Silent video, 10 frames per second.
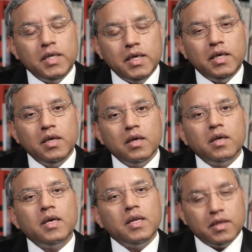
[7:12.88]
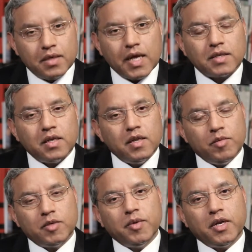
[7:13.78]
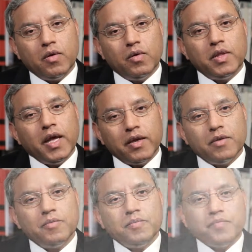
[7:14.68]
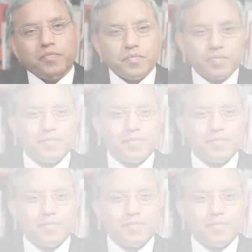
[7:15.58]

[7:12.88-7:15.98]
D in international investment law. Thank you.